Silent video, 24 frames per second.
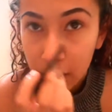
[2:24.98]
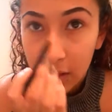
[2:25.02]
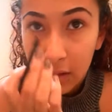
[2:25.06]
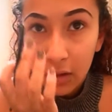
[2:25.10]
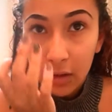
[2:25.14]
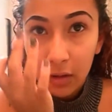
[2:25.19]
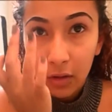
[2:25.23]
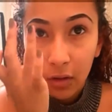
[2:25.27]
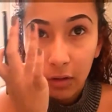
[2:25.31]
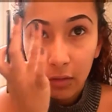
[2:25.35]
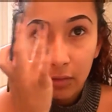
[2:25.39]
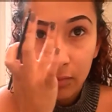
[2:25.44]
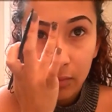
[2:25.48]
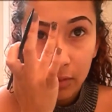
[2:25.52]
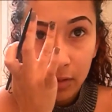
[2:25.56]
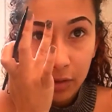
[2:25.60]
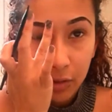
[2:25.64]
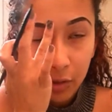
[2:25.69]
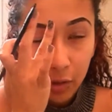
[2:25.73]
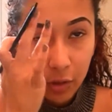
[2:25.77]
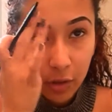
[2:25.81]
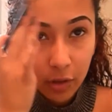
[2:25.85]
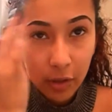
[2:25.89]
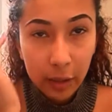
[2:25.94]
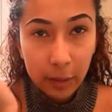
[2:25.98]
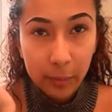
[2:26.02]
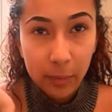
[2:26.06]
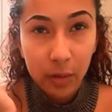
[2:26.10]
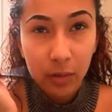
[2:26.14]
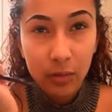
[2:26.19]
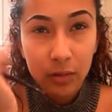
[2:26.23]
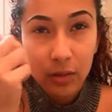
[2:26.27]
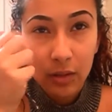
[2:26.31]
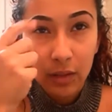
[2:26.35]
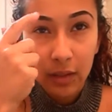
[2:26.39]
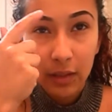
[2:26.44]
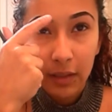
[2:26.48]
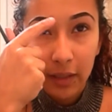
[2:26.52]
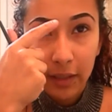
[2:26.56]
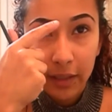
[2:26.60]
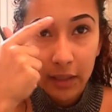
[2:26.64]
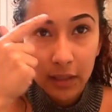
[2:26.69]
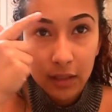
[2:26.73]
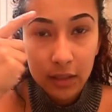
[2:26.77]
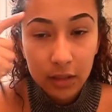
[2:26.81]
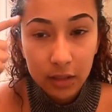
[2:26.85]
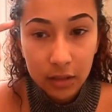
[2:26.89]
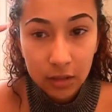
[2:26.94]
you always want to do your eyebrows
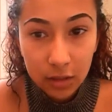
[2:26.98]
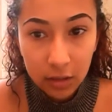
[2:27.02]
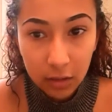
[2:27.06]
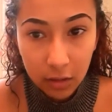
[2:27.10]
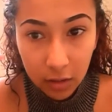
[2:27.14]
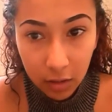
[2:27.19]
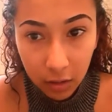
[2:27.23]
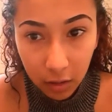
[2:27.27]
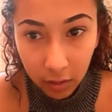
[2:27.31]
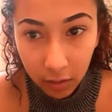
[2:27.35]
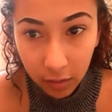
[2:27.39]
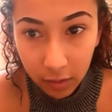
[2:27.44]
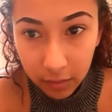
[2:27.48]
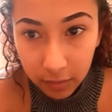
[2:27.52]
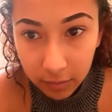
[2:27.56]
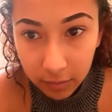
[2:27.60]
light to dark.